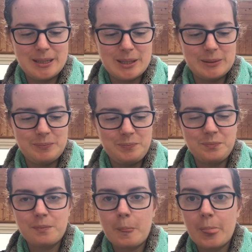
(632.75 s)
so
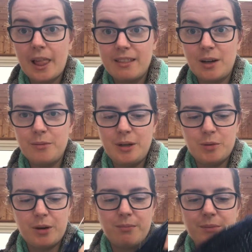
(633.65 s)
that will be no
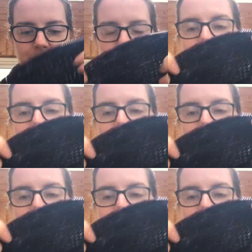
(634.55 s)
problem.